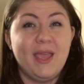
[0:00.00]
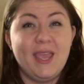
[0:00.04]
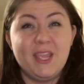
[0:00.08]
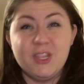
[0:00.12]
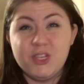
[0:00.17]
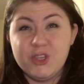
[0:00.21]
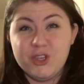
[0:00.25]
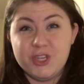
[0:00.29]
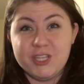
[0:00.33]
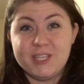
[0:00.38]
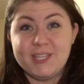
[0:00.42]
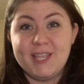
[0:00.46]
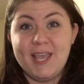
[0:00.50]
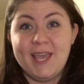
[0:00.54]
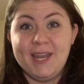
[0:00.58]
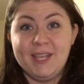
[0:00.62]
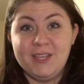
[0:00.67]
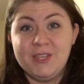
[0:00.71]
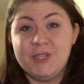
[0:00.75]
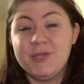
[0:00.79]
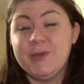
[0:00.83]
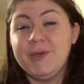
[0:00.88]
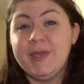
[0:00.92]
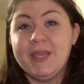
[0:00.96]
interested
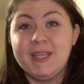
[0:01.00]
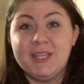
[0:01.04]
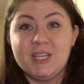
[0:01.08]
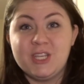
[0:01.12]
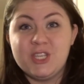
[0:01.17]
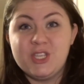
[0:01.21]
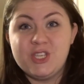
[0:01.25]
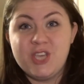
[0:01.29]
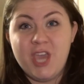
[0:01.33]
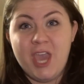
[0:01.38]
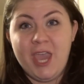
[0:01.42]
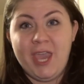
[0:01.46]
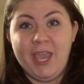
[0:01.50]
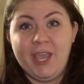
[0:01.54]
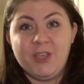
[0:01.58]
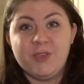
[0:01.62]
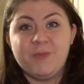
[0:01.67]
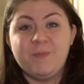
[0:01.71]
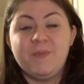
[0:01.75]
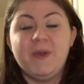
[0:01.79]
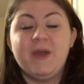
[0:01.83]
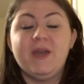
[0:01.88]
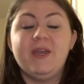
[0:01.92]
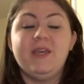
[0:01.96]
in doing an
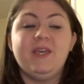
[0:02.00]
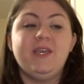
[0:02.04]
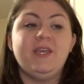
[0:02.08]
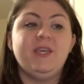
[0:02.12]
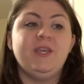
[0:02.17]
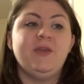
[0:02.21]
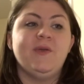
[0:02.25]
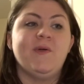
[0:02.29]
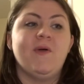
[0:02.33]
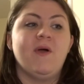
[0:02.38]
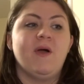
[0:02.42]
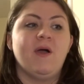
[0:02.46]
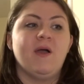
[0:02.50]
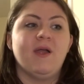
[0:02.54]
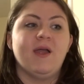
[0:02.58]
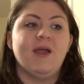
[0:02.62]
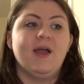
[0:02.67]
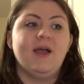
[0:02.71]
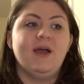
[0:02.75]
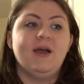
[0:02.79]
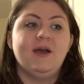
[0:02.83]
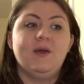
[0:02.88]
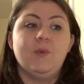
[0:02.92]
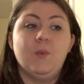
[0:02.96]
exchange, but you are